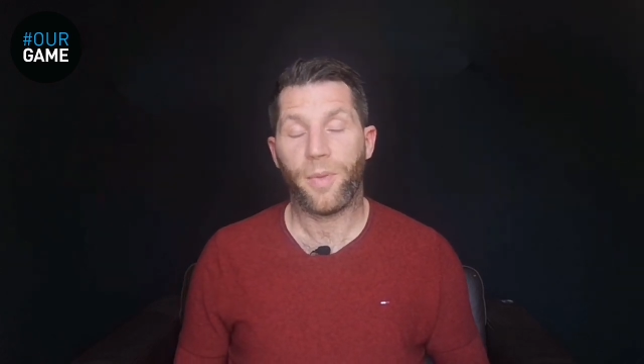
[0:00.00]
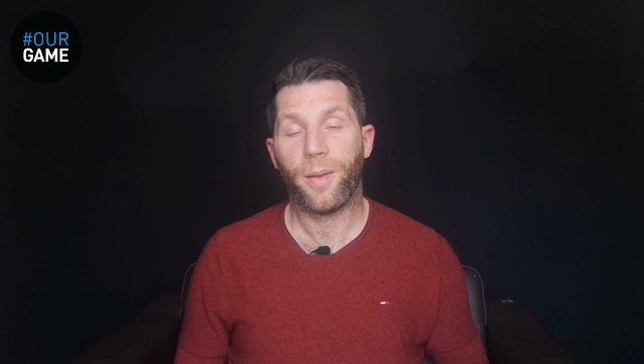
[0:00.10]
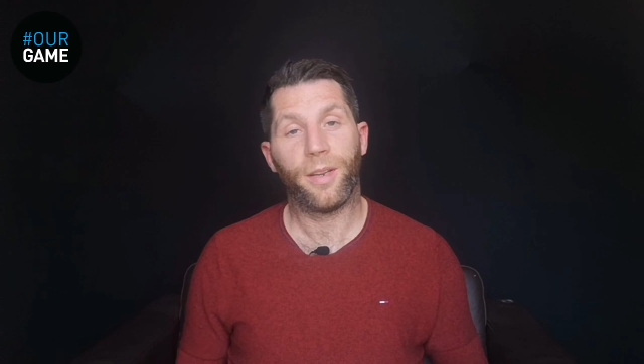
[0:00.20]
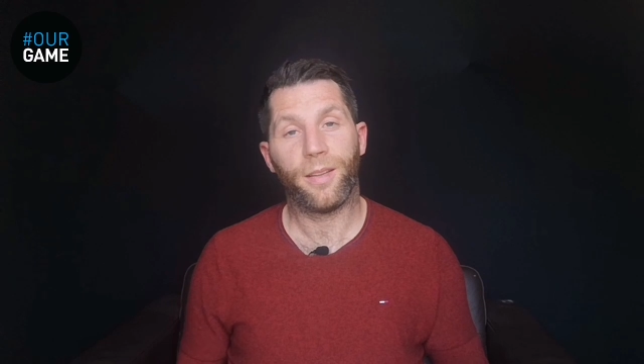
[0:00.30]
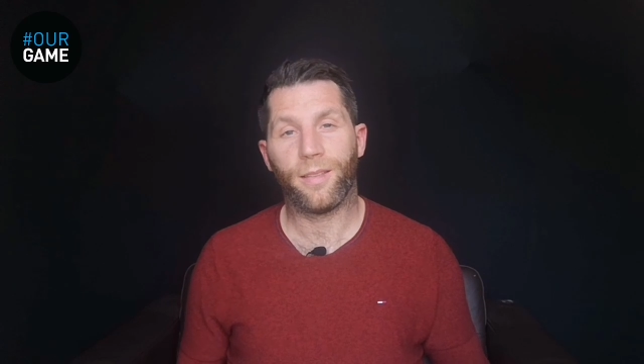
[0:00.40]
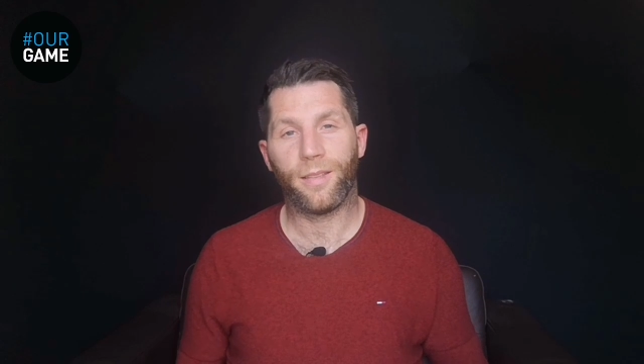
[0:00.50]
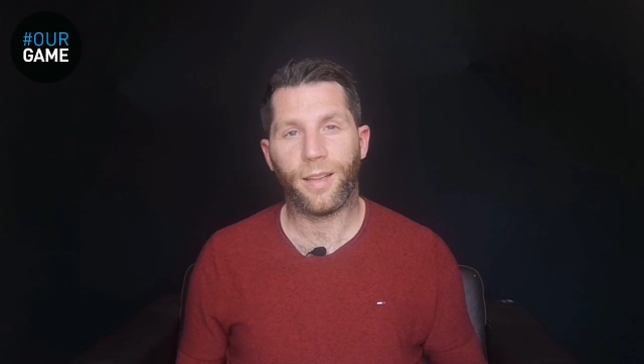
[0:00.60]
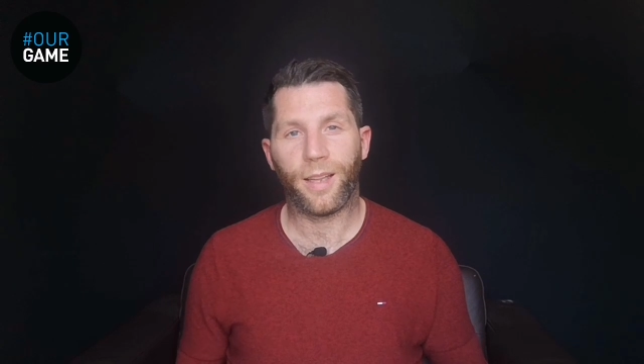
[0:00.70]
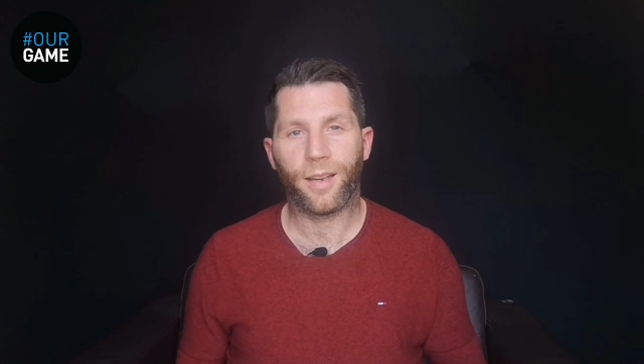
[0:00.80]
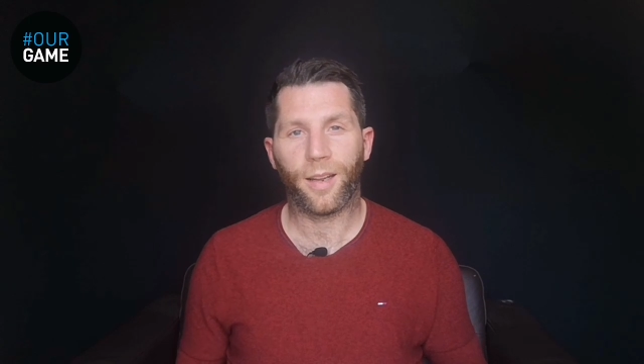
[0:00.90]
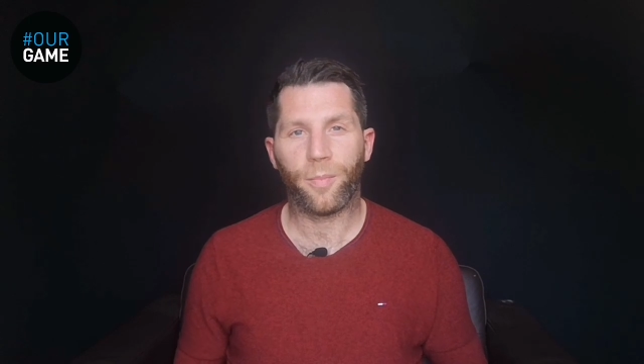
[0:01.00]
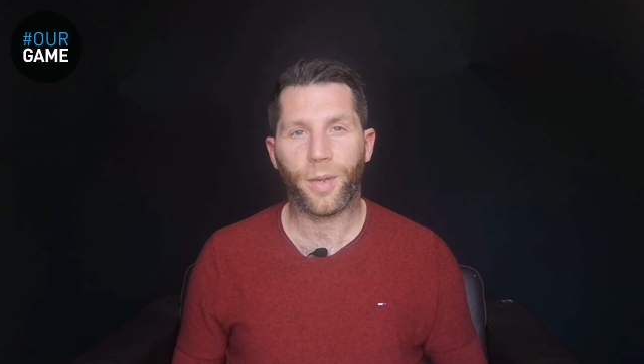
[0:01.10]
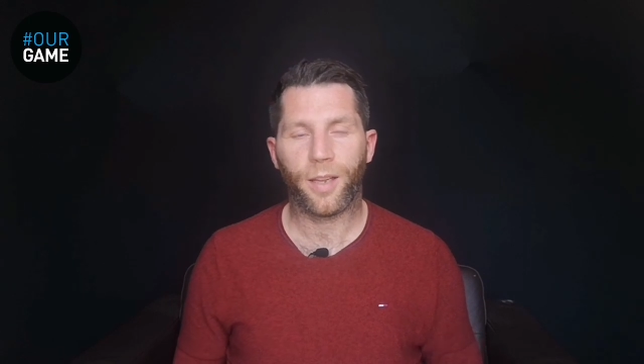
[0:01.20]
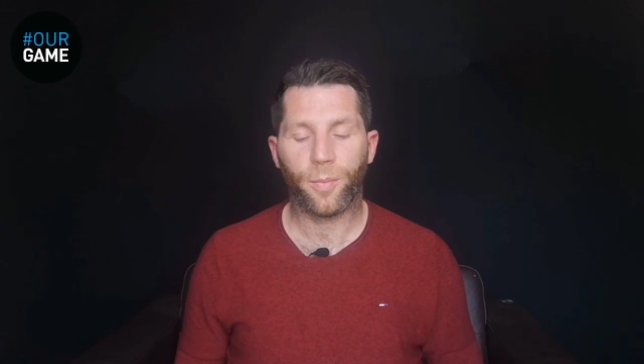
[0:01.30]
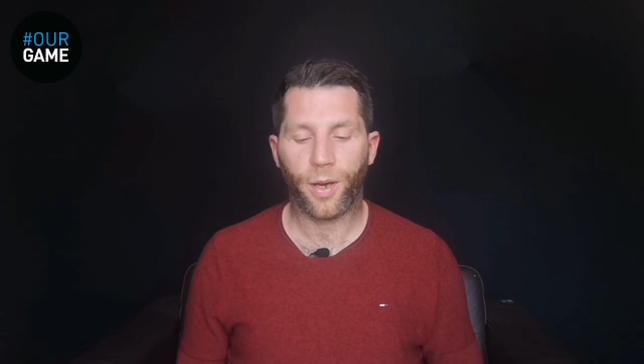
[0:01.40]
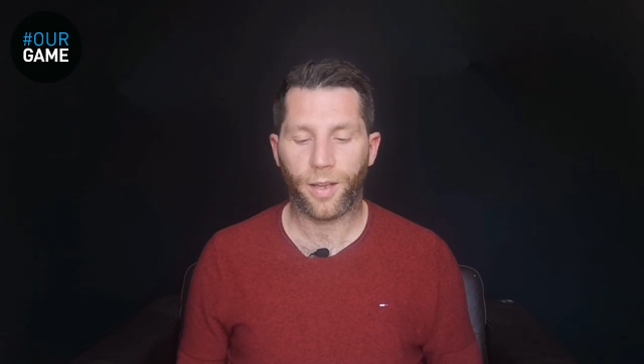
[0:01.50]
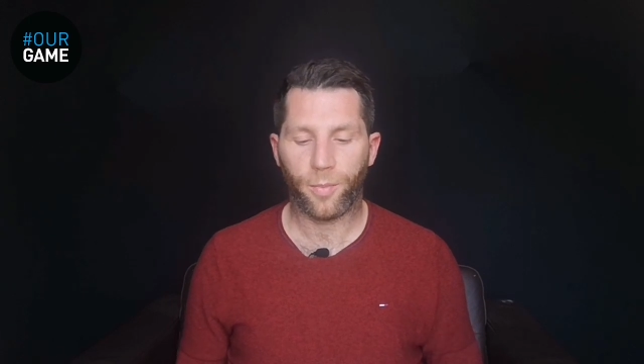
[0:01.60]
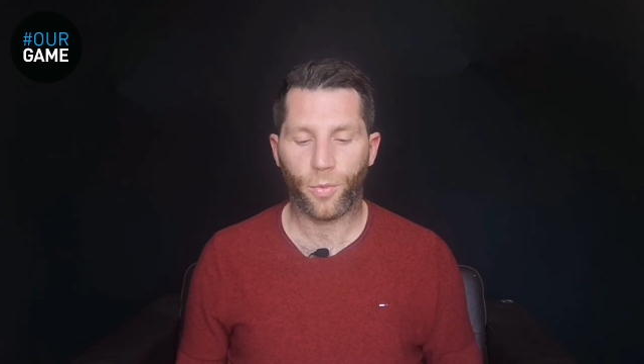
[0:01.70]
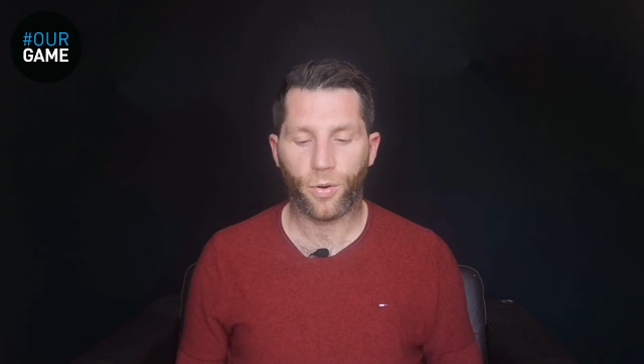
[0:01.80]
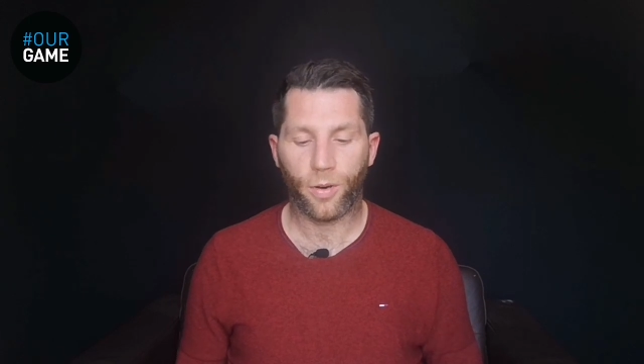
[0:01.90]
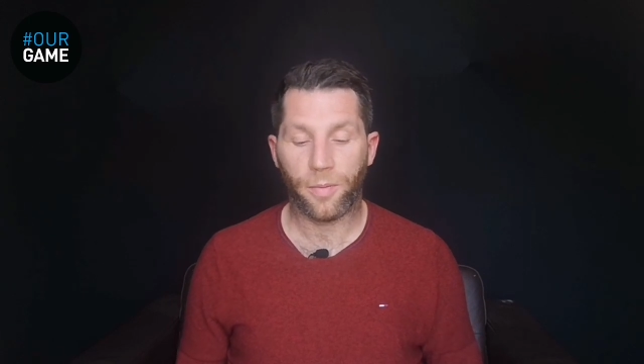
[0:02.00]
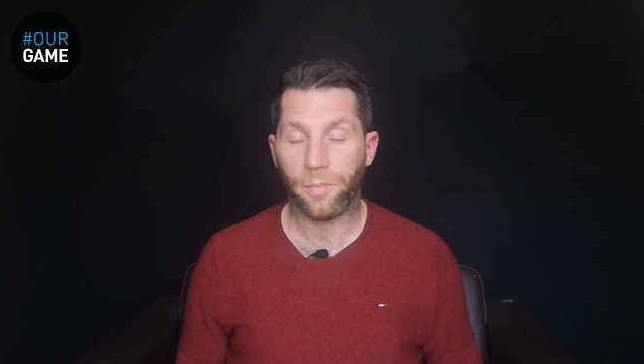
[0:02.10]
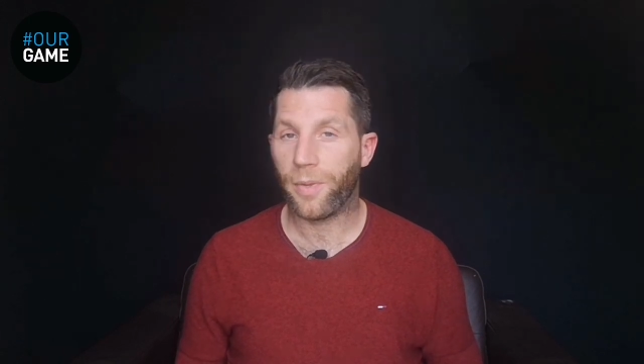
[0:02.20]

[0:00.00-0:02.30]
Maybe this is the thing that'll make you buy in more.